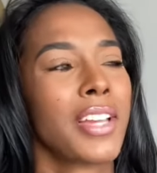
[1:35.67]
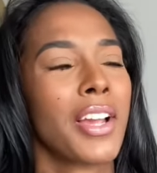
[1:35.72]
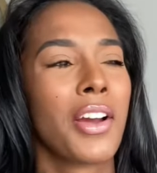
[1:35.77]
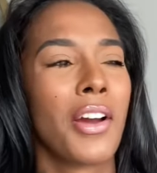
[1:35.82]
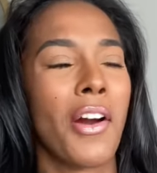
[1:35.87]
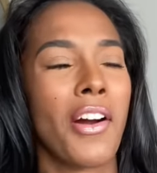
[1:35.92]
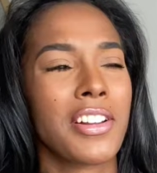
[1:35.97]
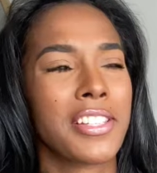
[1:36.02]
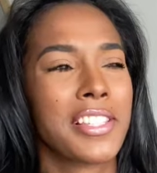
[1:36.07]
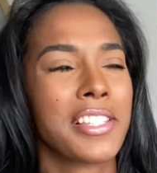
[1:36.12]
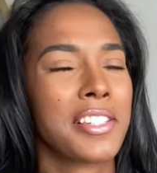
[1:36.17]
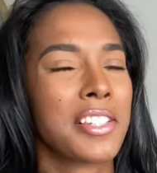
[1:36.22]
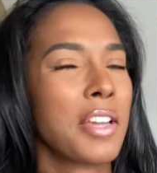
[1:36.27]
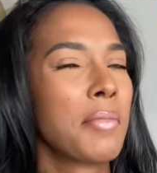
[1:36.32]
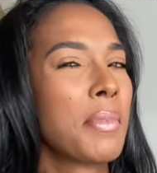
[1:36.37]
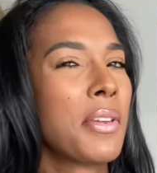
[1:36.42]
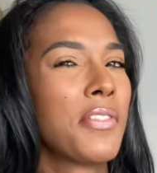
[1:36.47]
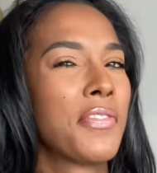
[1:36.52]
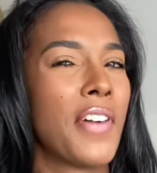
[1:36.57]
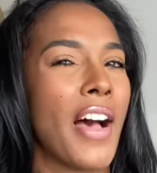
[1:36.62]
"Carson, let
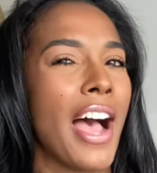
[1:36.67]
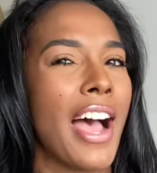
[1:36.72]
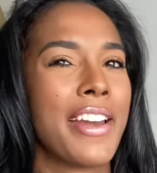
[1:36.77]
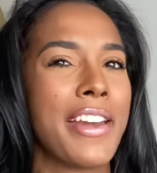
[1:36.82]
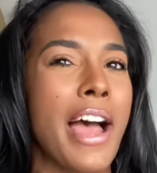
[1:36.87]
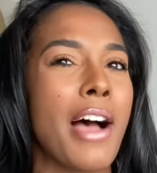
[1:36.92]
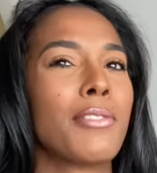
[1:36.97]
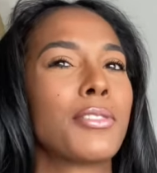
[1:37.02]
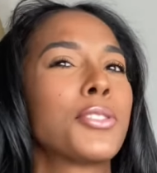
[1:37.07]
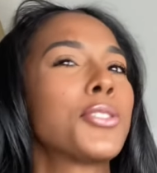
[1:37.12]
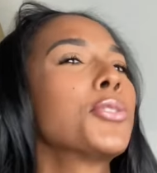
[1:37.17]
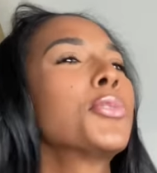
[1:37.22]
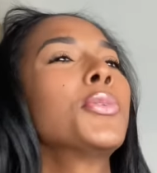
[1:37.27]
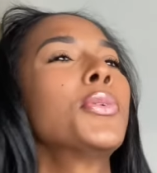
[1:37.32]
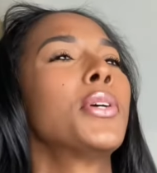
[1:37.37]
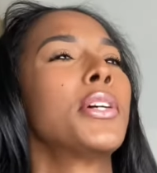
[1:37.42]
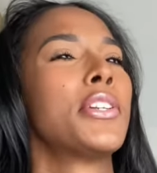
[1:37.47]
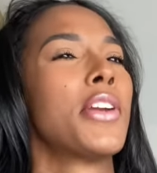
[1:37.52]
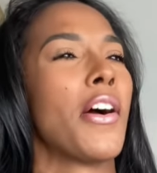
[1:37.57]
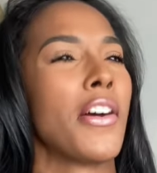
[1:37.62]
me find out
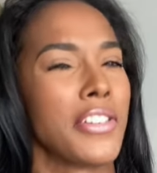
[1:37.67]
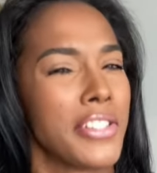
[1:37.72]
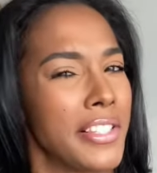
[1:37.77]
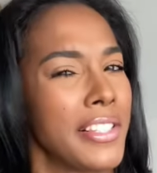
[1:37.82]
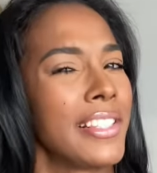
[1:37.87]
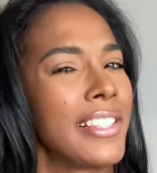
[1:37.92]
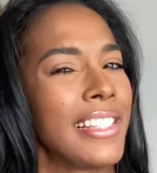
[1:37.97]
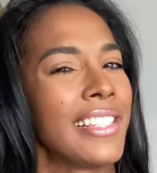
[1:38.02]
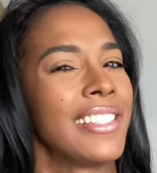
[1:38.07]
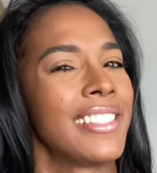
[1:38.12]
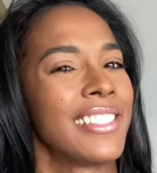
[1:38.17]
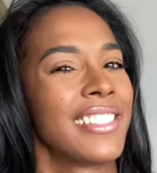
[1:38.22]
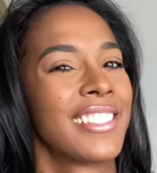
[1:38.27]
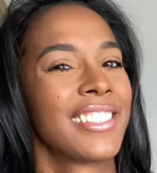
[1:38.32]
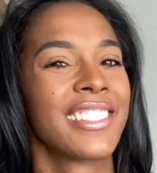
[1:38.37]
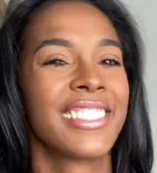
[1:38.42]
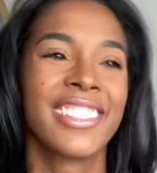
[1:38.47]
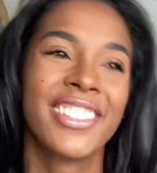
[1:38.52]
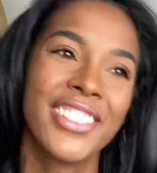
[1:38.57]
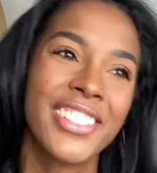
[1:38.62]
you a narcissist."
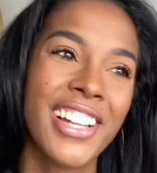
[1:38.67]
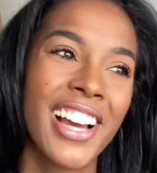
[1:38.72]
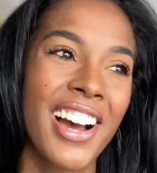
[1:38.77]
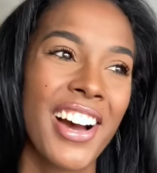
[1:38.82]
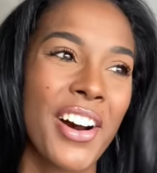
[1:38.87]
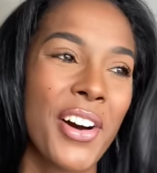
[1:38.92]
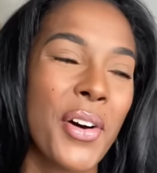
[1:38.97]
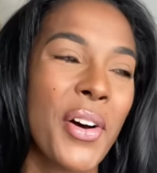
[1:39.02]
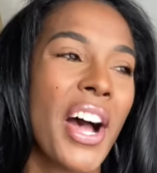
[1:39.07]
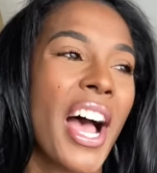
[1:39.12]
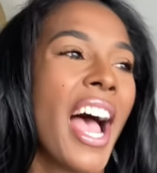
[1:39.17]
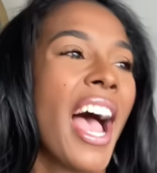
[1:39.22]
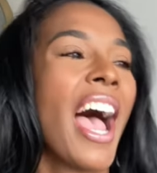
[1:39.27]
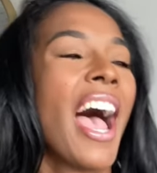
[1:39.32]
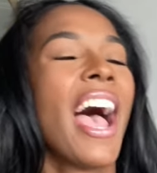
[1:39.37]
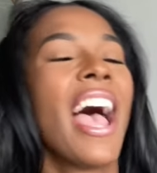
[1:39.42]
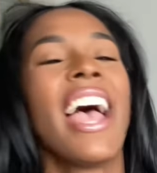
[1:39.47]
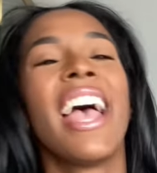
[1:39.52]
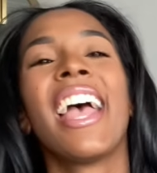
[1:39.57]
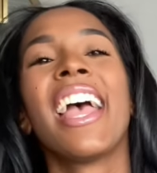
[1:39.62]
But
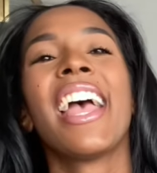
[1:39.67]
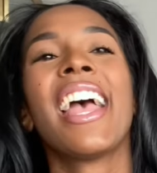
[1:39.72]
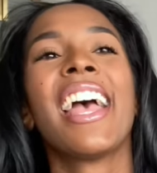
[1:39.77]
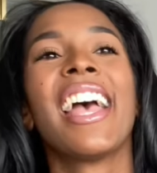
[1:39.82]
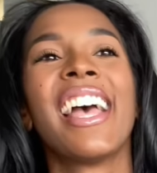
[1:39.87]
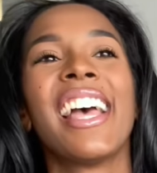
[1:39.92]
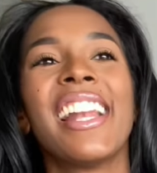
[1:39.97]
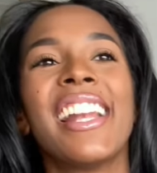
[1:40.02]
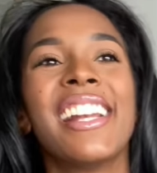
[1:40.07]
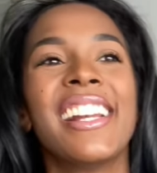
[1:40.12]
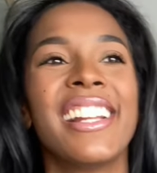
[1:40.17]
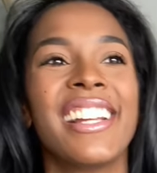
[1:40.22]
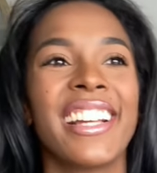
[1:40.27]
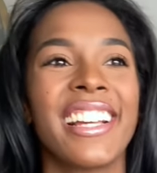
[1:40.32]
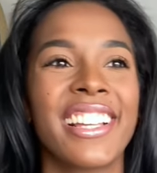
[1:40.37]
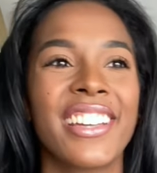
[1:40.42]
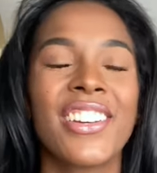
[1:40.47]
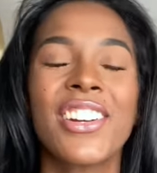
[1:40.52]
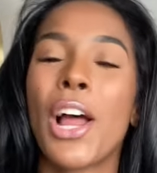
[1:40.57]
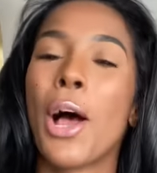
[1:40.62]

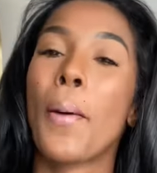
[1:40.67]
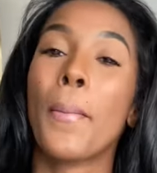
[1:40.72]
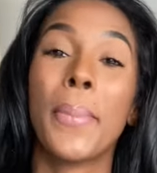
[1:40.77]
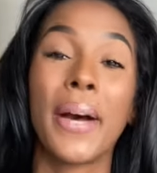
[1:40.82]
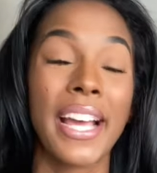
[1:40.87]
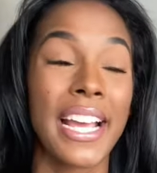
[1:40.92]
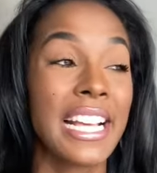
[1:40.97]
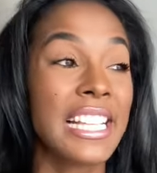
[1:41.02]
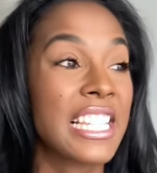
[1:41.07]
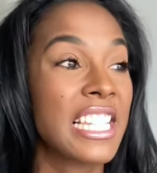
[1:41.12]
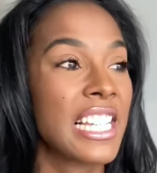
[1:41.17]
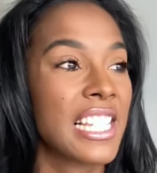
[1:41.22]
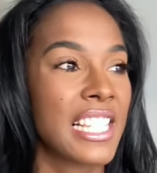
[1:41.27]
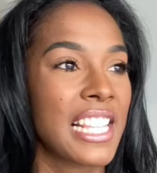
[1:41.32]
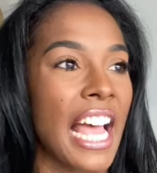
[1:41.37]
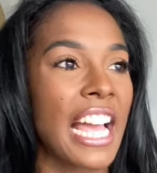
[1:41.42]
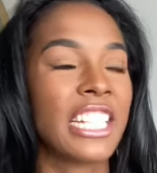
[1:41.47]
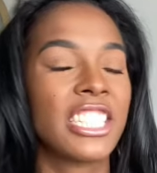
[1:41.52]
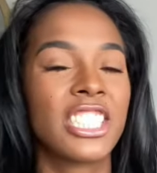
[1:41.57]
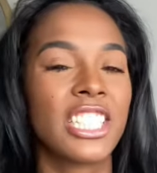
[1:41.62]
it's just
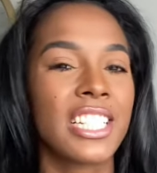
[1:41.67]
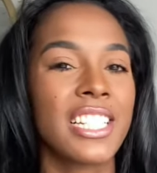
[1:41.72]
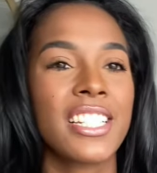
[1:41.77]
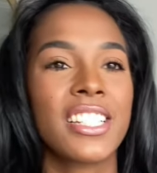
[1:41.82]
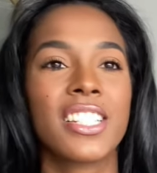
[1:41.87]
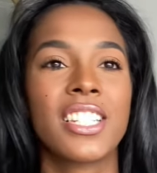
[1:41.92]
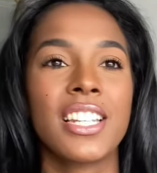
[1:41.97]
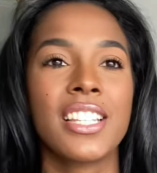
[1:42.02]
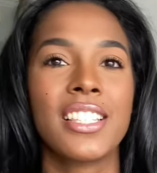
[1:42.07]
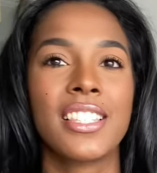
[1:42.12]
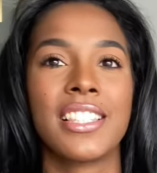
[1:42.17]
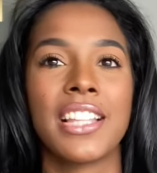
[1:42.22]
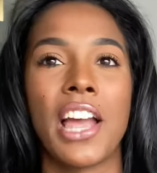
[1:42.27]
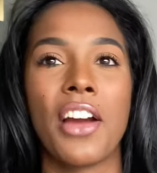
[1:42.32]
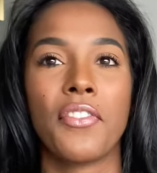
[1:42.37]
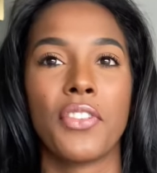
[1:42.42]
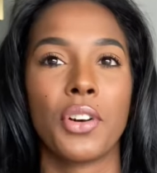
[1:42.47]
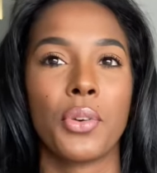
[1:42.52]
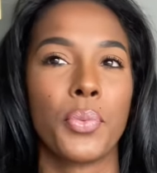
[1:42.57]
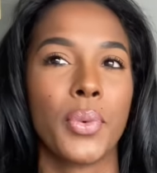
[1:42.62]
like she's
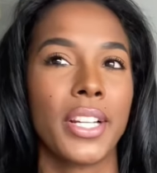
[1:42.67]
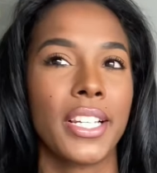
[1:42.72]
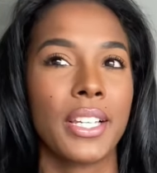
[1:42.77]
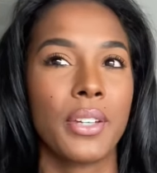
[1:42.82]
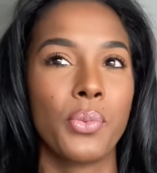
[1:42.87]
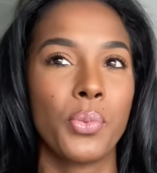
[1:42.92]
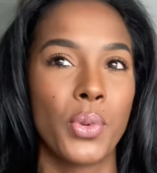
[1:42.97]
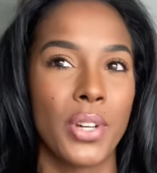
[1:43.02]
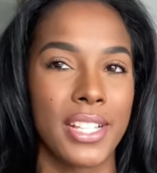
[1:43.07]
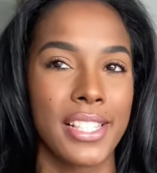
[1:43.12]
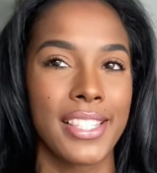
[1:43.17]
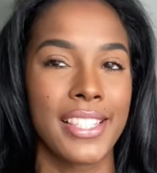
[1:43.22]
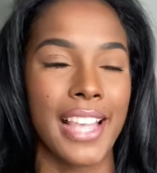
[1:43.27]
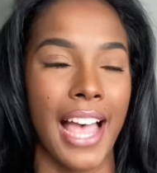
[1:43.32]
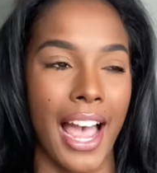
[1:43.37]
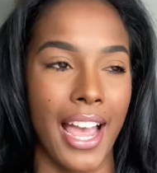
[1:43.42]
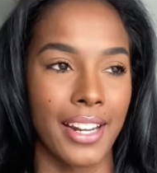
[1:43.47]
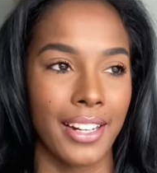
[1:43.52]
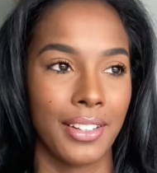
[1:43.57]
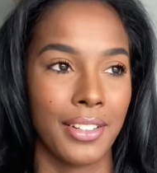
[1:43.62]
never really one
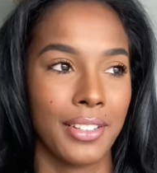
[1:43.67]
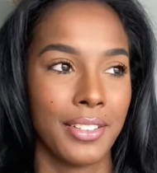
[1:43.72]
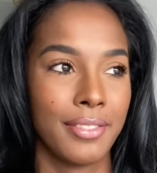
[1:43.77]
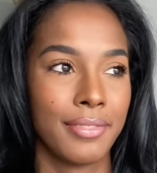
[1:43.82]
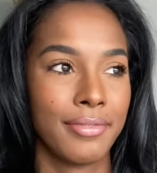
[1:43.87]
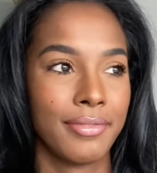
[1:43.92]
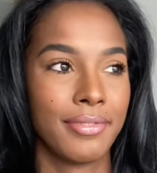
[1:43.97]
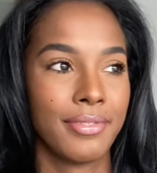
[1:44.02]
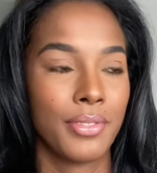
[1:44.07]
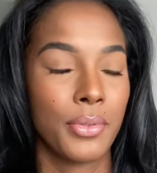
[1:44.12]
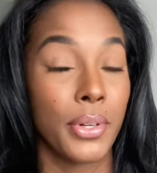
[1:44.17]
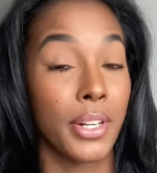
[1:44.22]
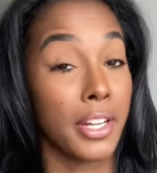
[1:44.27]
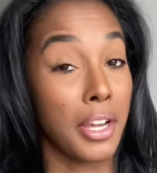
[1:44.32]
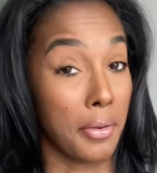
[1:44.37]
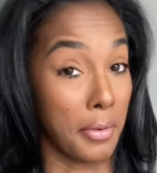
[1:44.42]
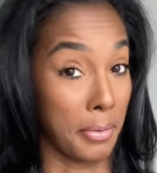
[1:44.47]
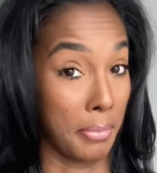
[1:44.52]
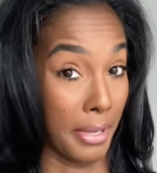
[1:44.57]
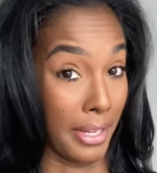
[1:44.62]
sided when it
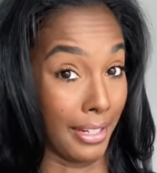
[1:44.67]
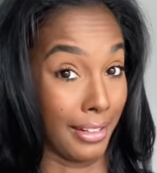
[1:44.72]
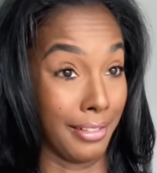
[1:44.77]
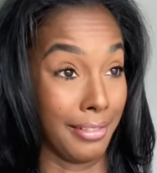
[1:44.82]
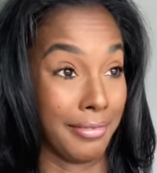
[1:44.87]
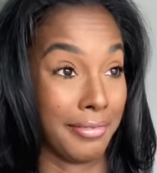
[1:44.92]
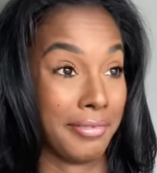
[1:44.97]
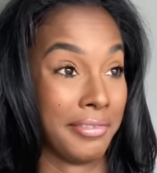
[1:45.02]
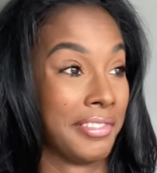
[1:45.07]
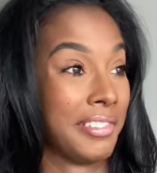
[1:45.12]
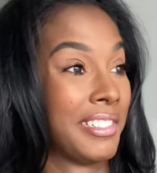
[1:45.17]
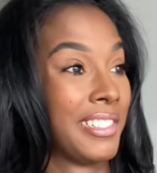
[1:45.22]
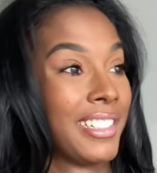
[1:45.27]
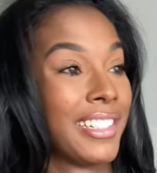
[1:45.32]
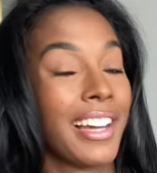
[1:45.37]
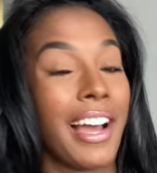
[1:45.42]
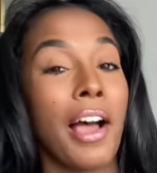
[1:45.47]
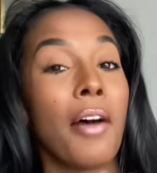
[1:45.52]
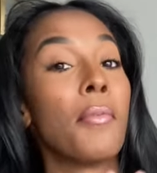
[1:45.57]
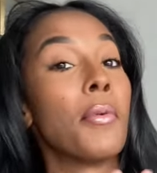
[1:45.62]
comes to me.
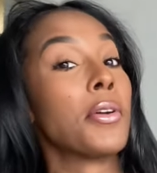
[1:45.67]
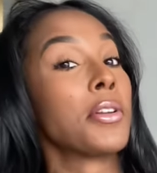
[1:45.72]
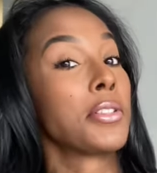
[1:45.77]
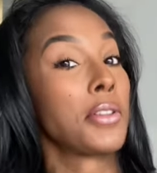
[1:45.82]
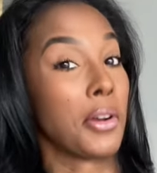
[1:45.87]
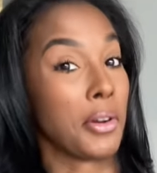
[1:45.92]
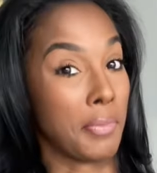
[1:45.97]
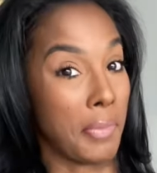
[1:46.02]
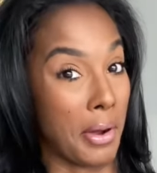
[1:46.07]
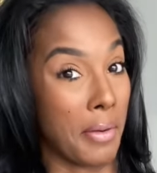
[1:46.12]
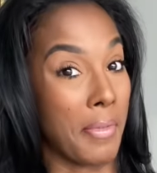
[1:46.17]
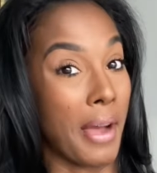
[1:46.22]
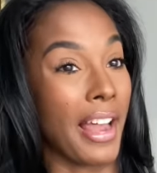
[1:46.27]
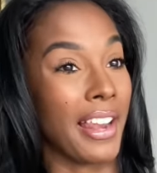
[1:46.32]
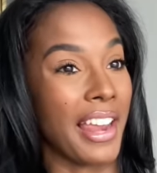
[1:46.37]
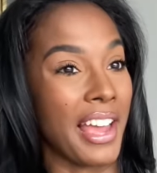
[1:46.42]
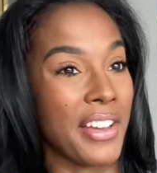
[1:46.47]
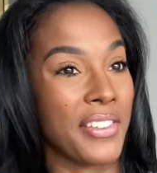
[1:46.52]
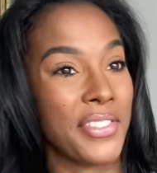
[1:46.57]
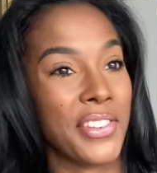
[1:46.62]
I'm only talking about my
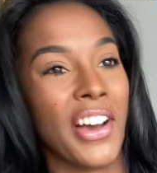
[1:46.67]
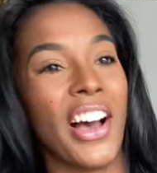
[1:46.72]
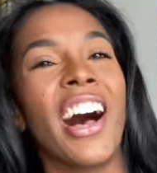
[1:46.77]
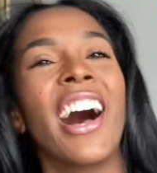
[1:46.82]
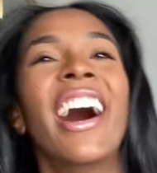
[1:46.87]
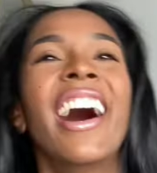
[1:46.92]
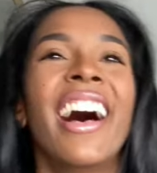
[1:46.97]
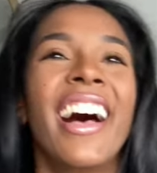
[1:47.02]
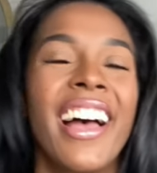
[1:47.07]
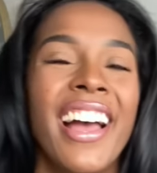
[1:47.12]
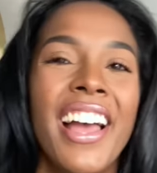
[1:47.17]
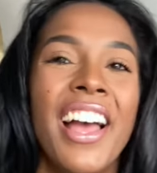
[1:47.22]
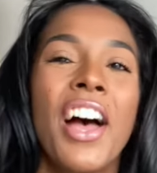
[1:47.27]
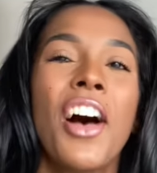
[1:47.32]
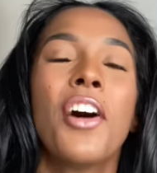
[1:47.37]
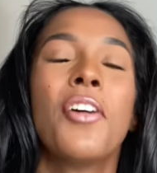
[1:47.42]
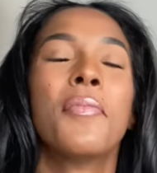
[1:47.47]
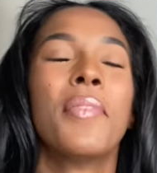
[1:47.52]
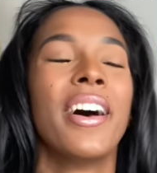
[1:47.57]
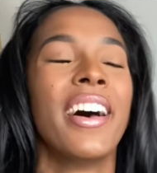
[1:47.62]
life, y'all.
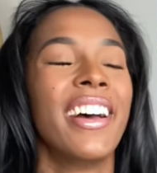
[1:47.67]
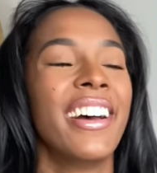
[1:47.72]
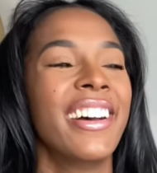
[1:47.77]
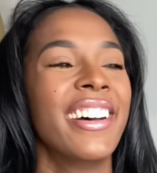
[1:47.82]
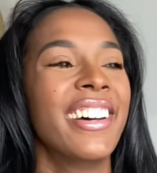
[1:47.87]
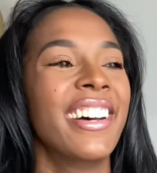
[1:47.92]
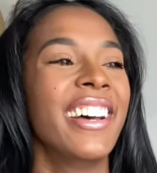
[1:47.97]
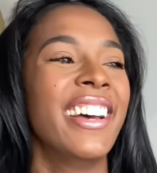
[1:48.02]
But